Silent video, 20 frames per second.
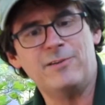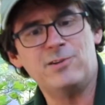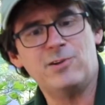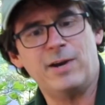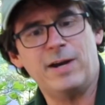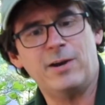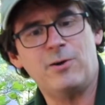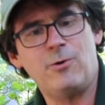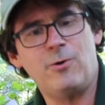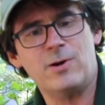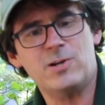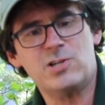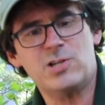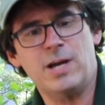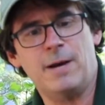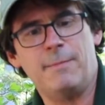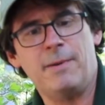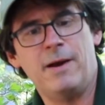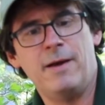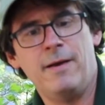during
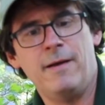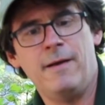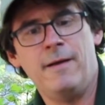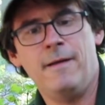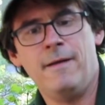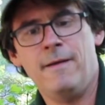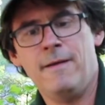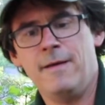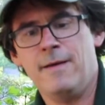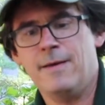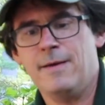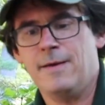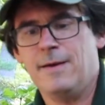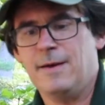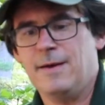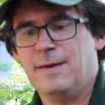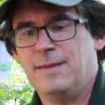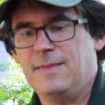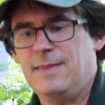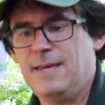courtship.
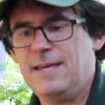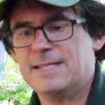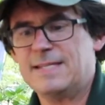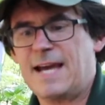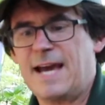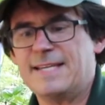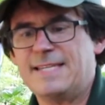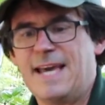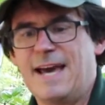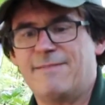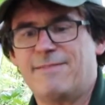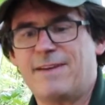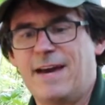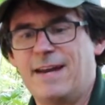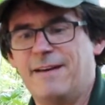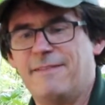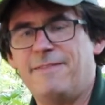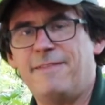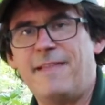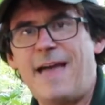These guys have
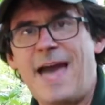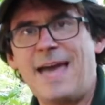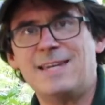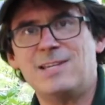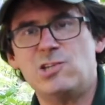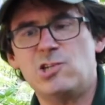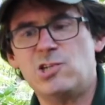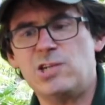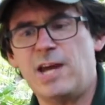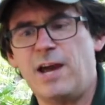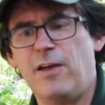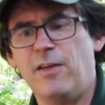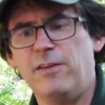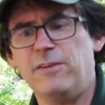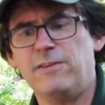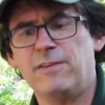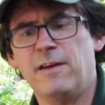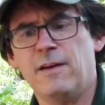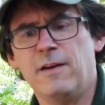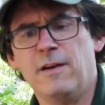kind of flattened
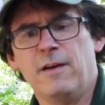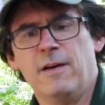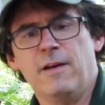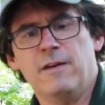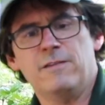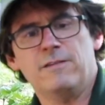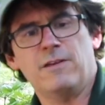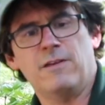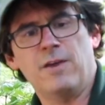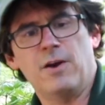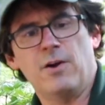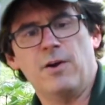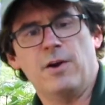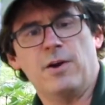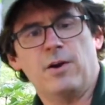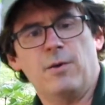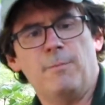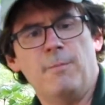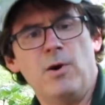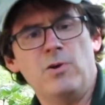shells, so
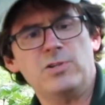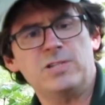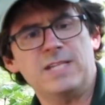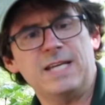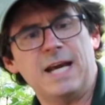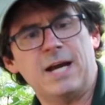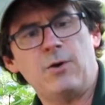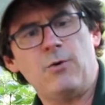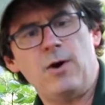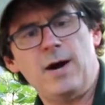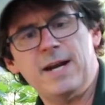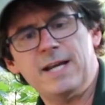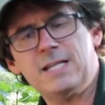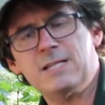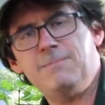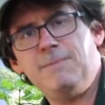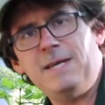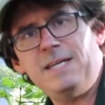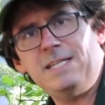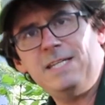they're mostly aquatic
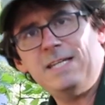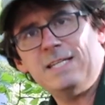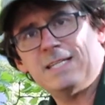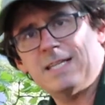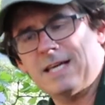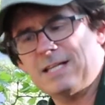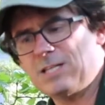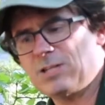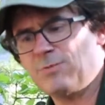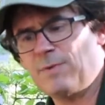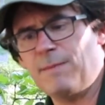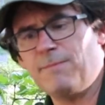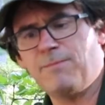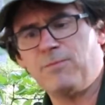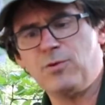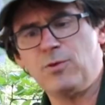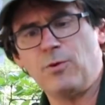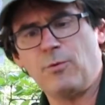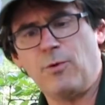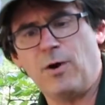species that swim
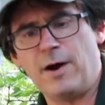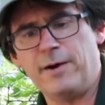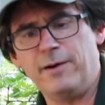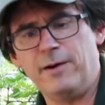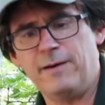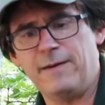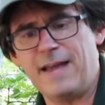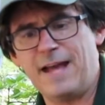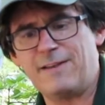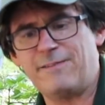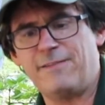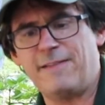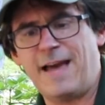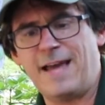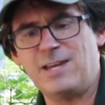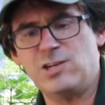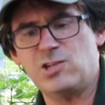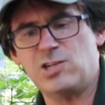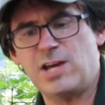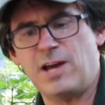through the water, and that
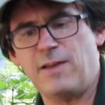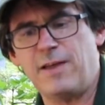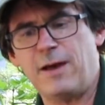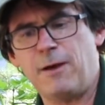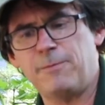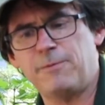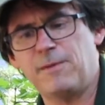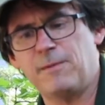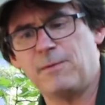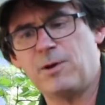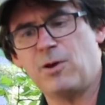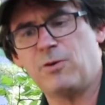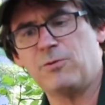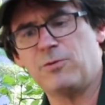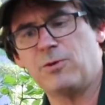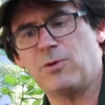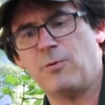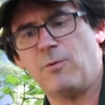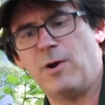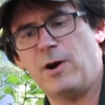flattened shell helps them go
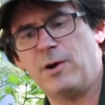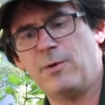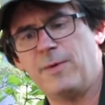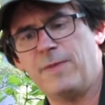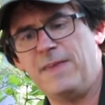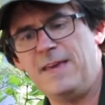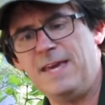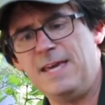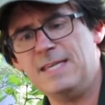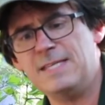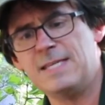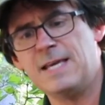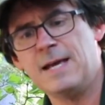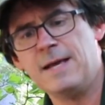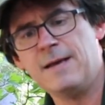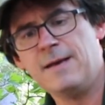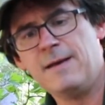through the water with ease.